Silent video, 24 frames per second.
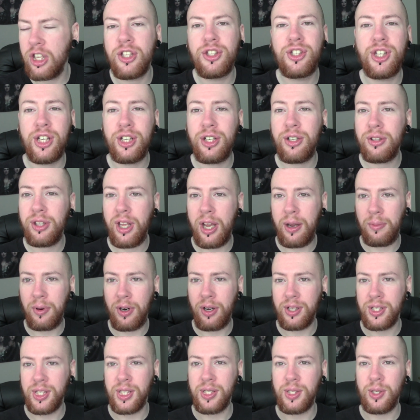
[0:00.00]
continue that
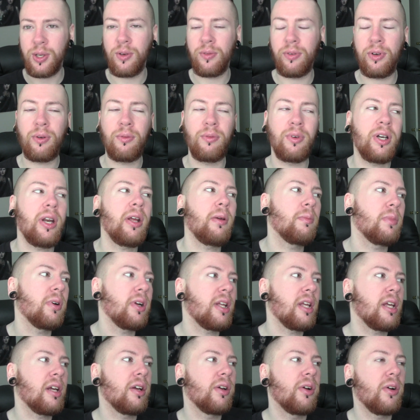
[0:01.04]
process over when I
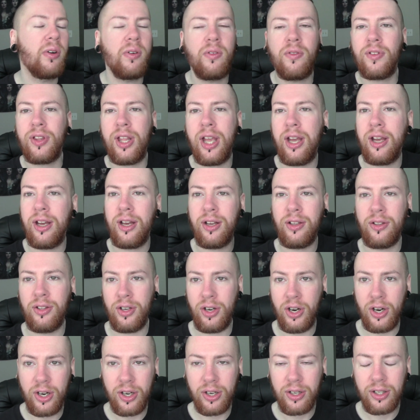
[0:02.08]
bring over that
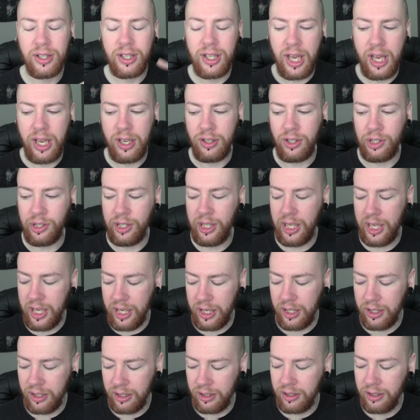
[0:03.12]
other candle
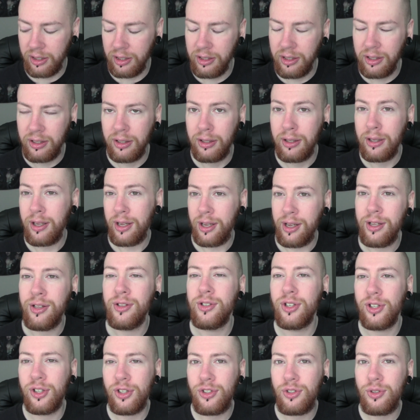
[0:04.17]
lid
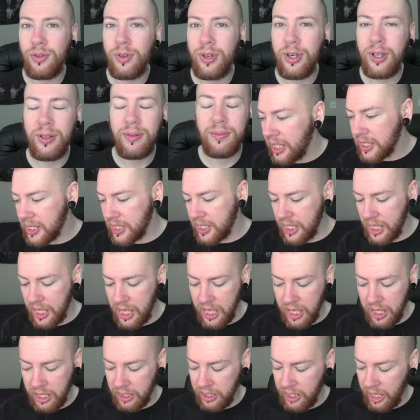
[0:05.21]
into the drawer. Next
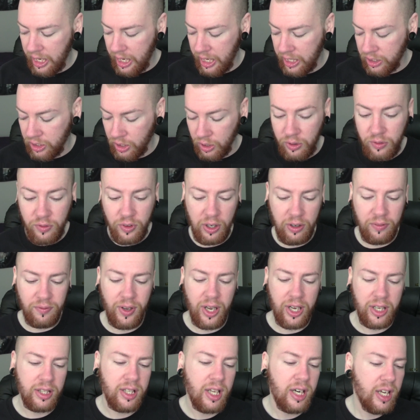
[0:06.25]
thing that I know for a
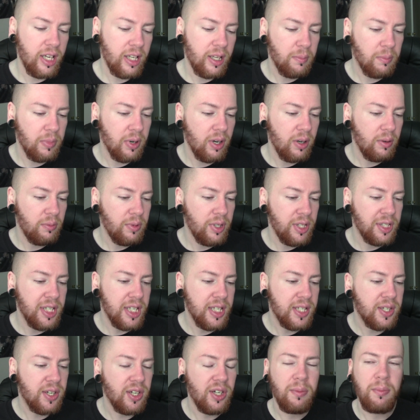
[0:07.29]
fact that I can part with
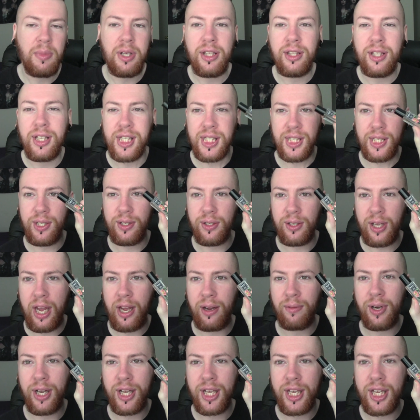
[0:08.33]
is gonna be this little
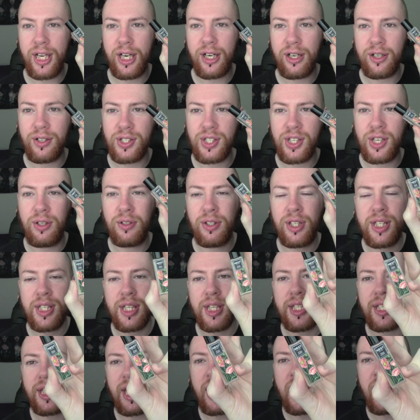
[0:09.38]
guy right here. So this
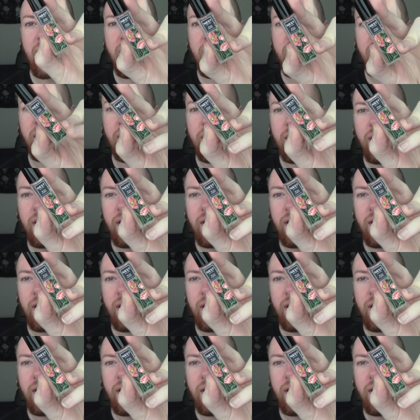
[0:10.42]
is a